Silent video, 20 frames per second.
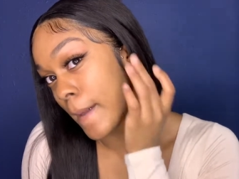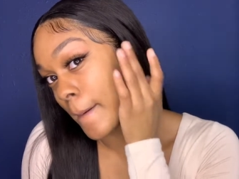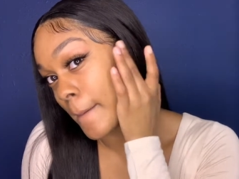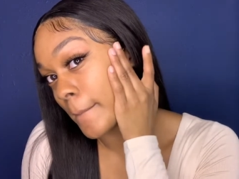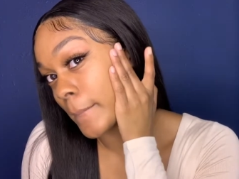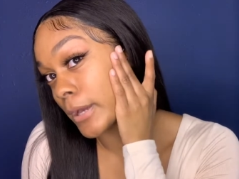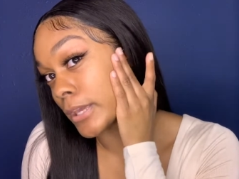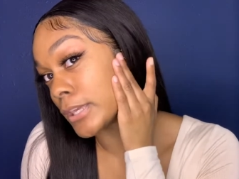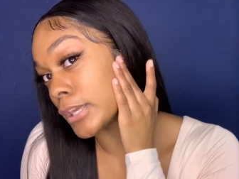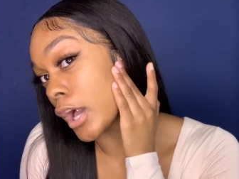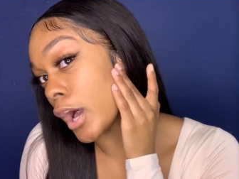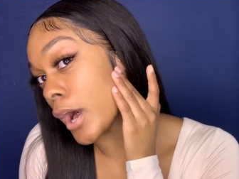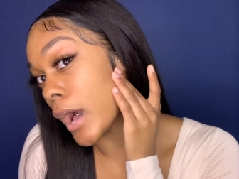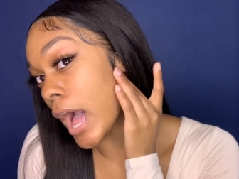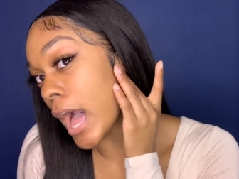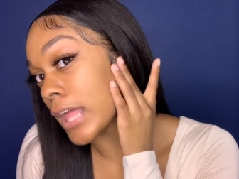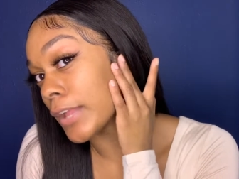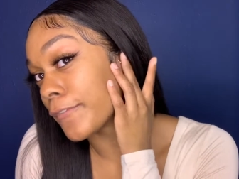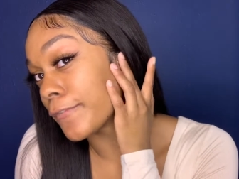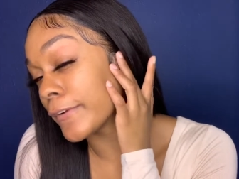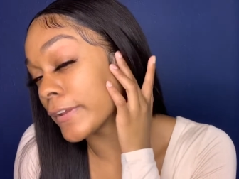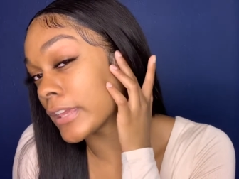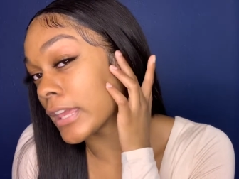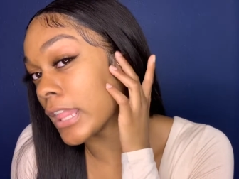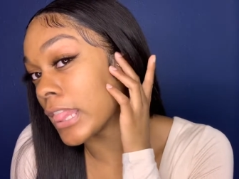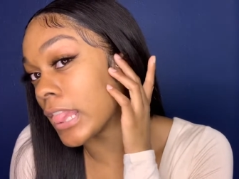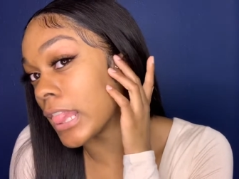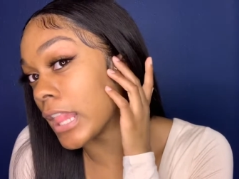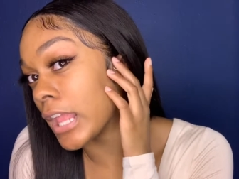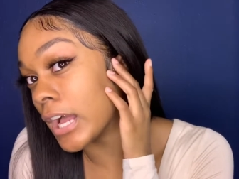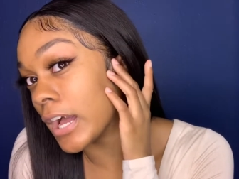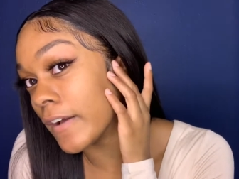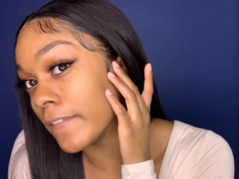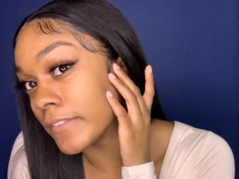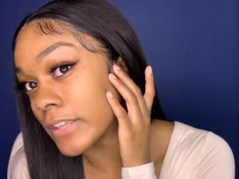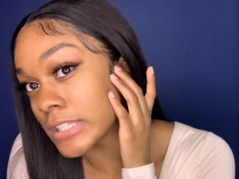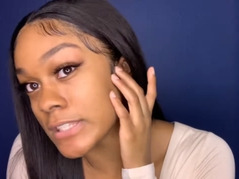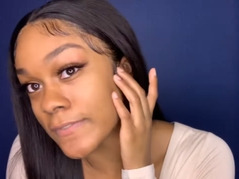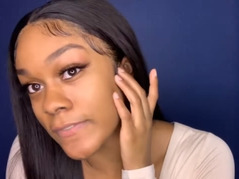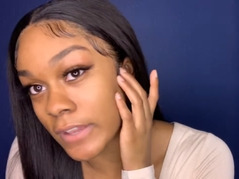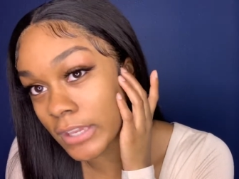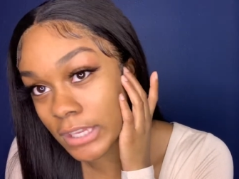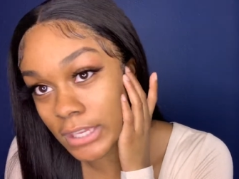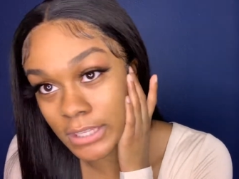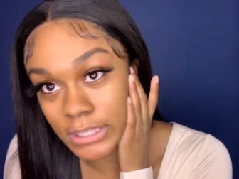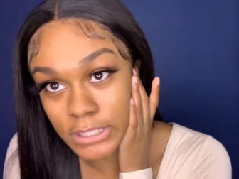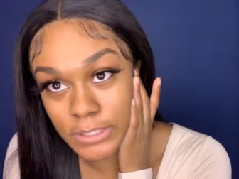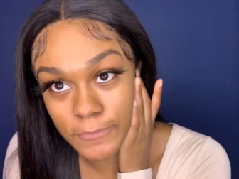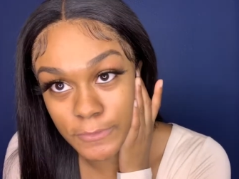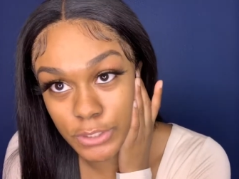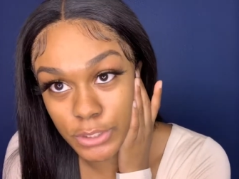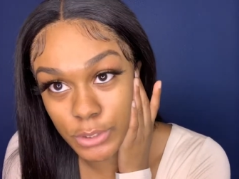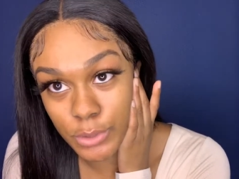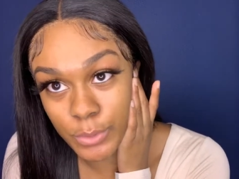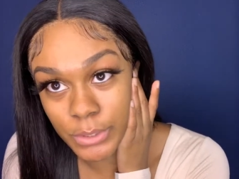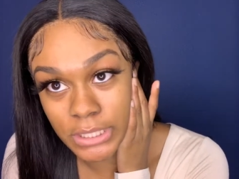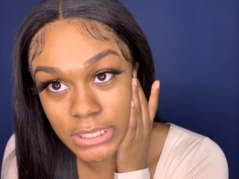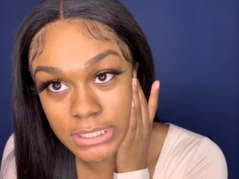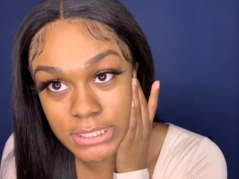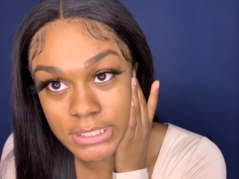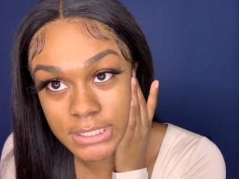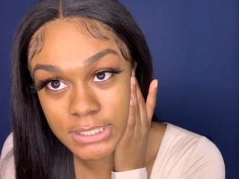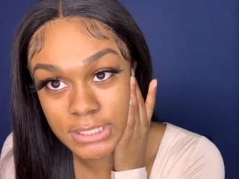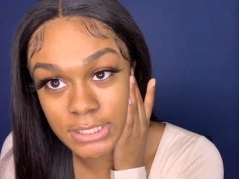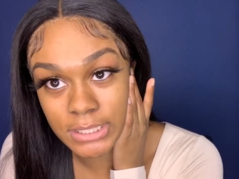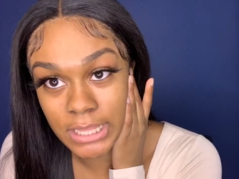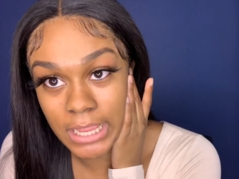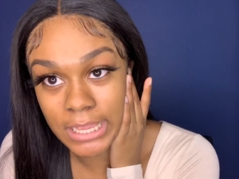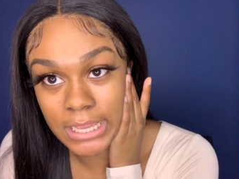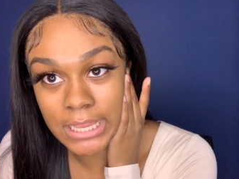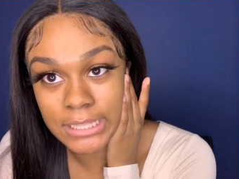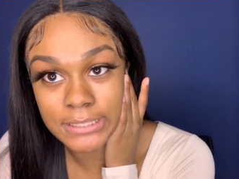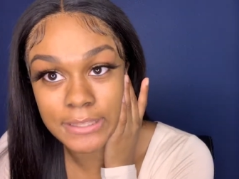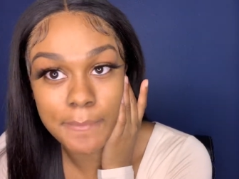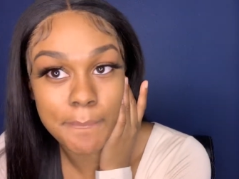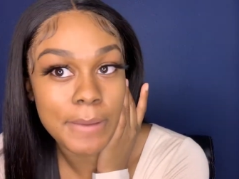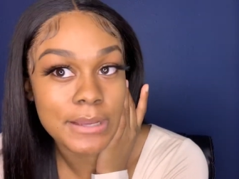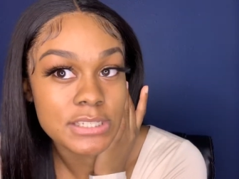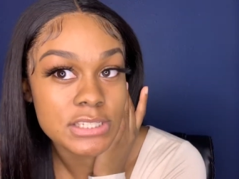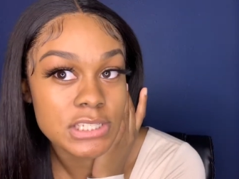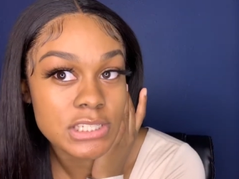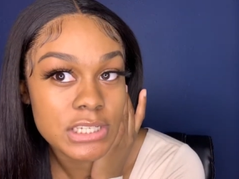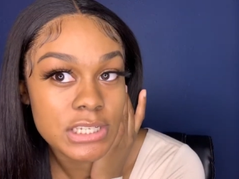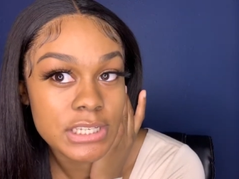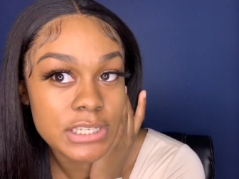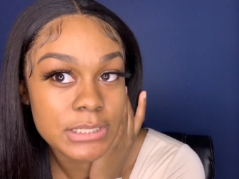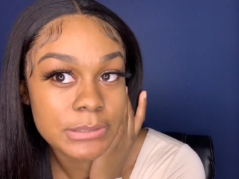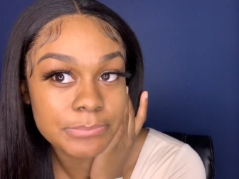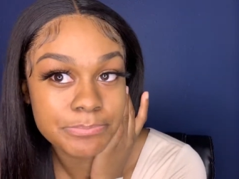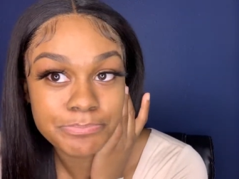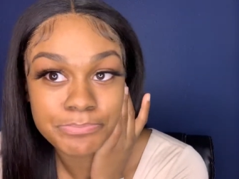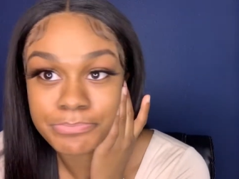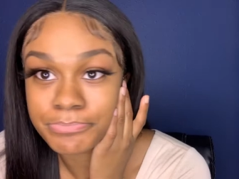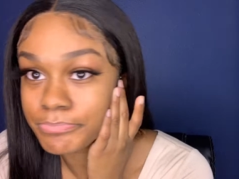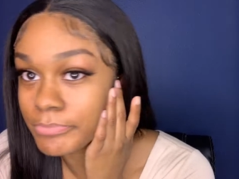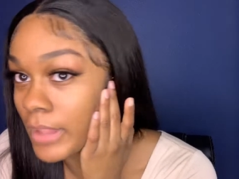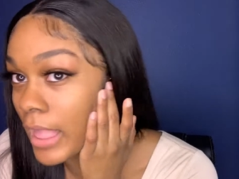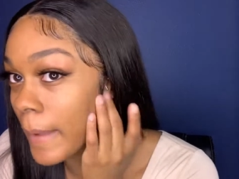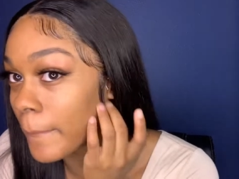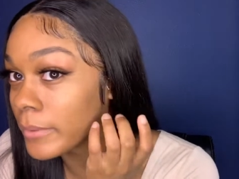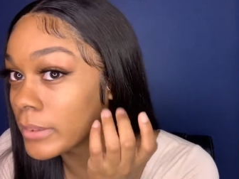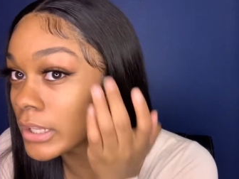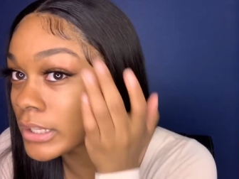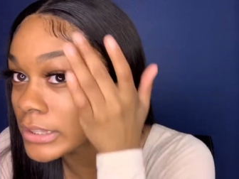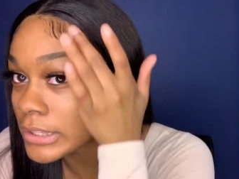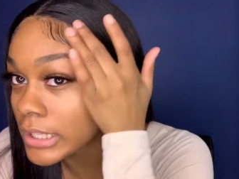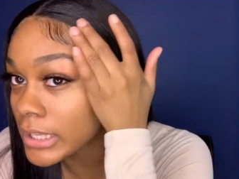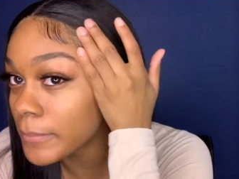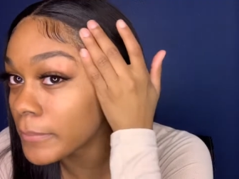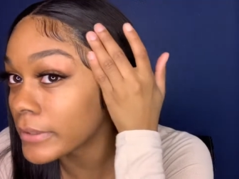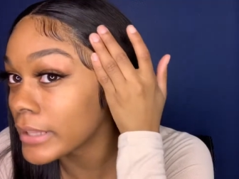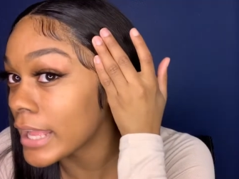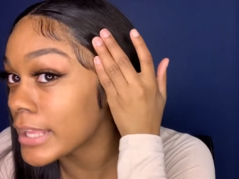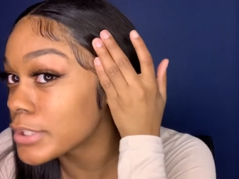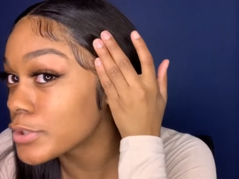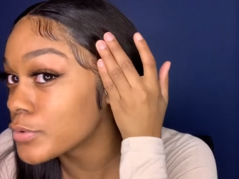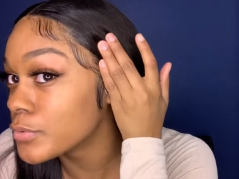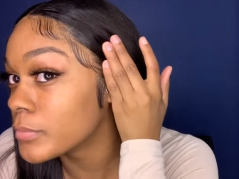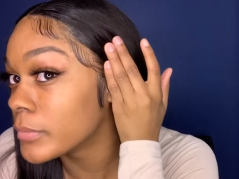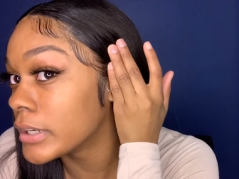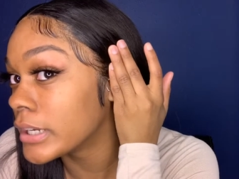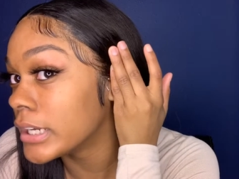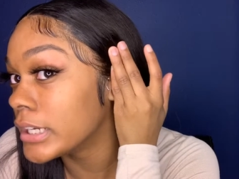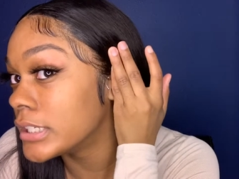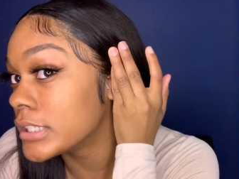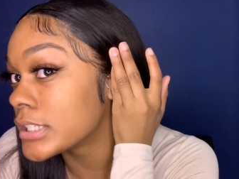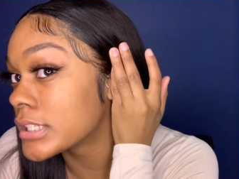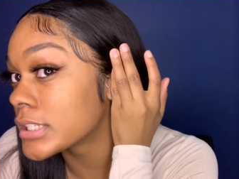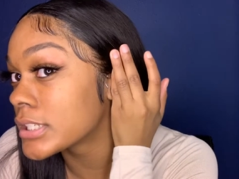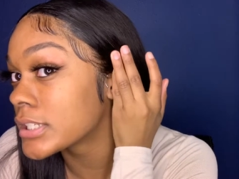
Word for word: But y'all, I freaking love this fucking unit. Like, I did my shit. I plucked it, but not too much.